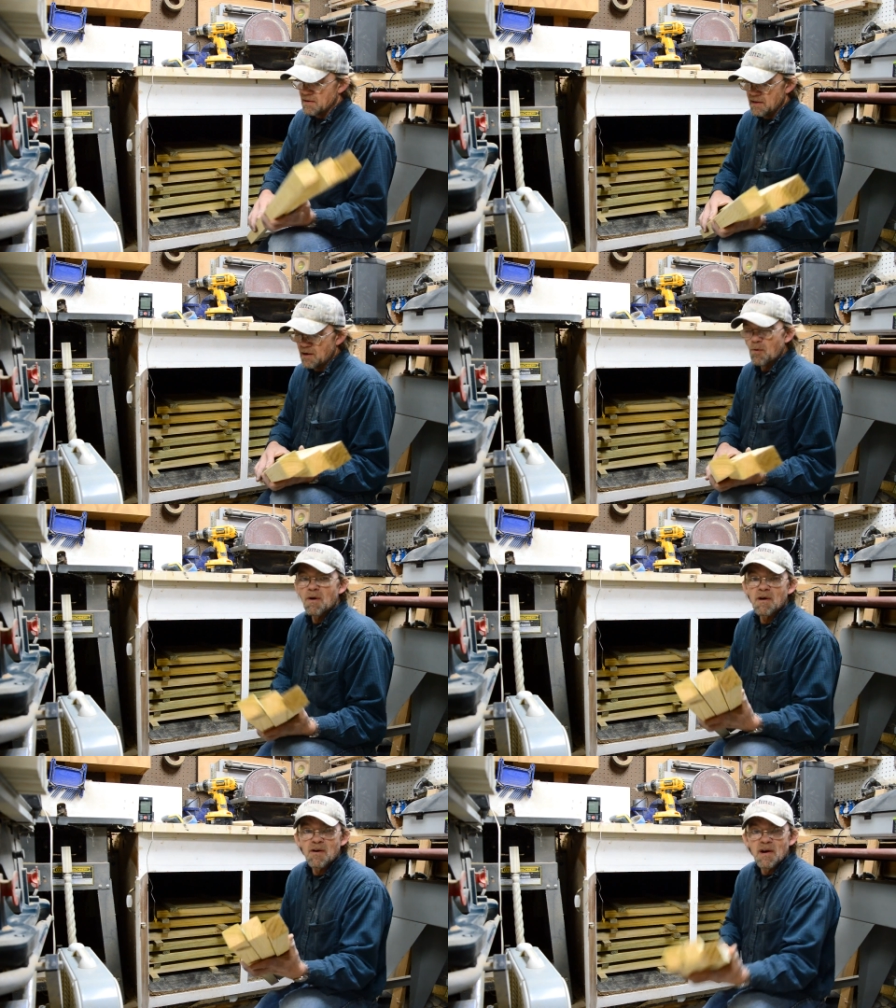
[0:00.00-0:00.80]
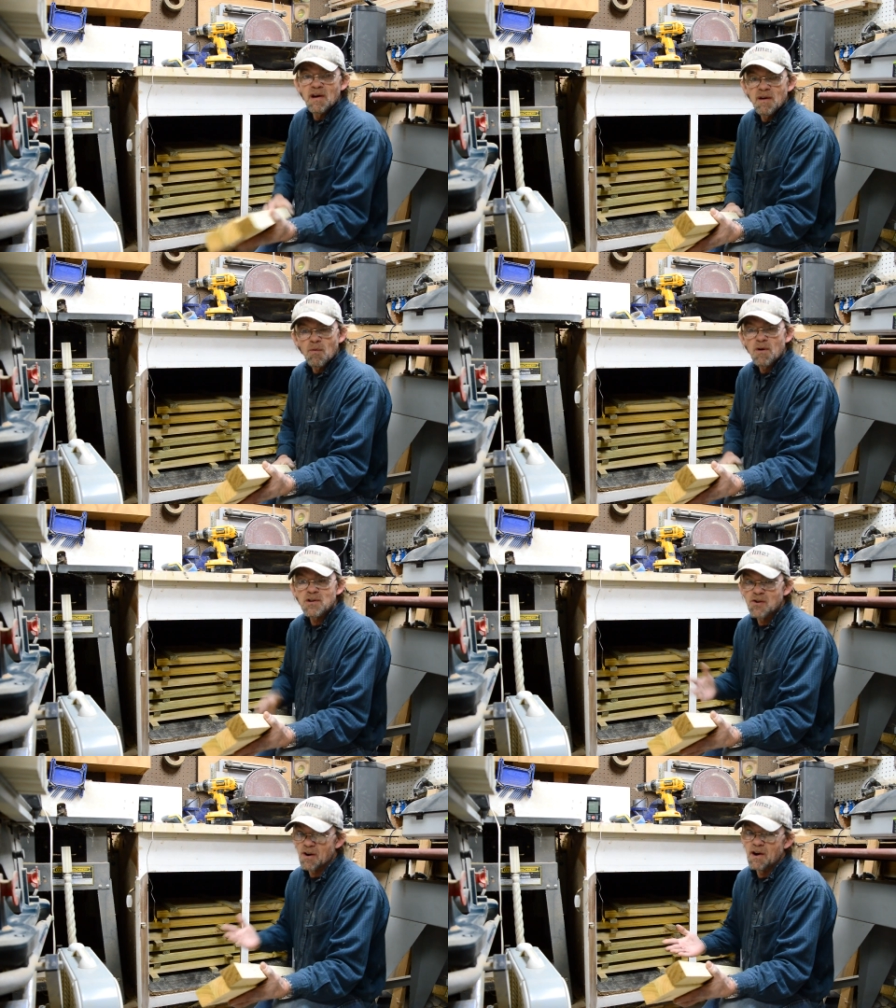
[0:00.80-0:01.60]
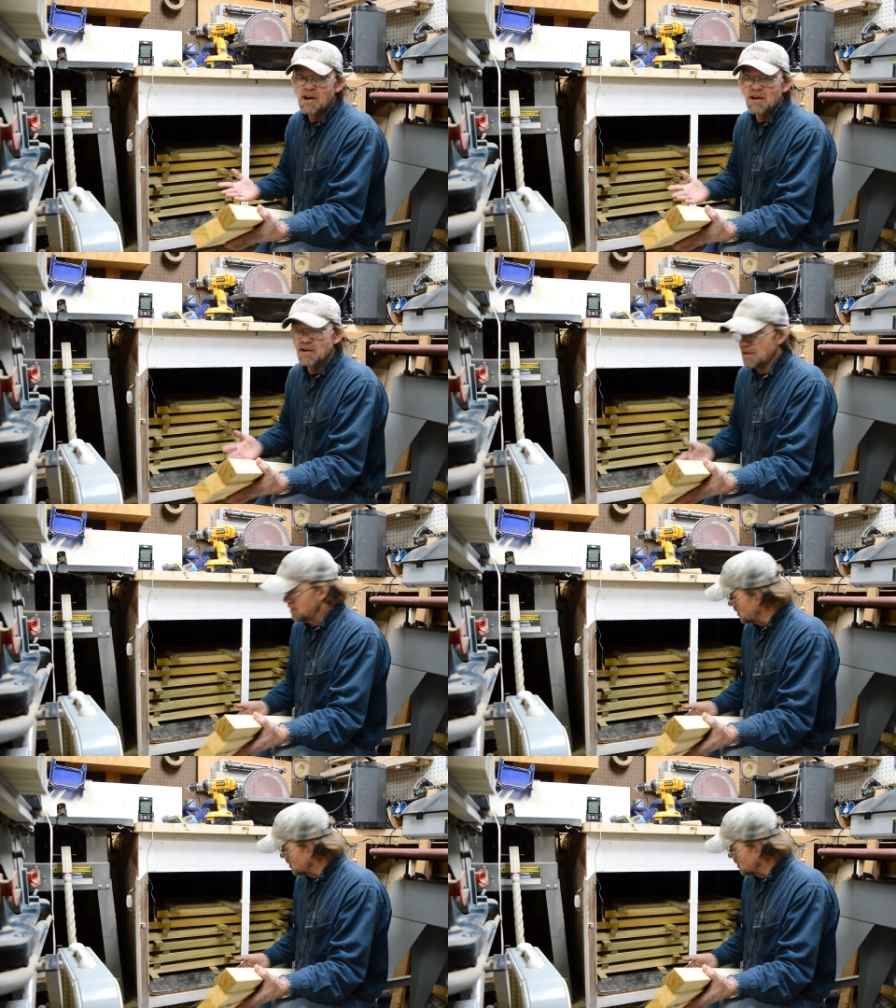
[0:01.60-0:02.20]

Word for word: it works great. It's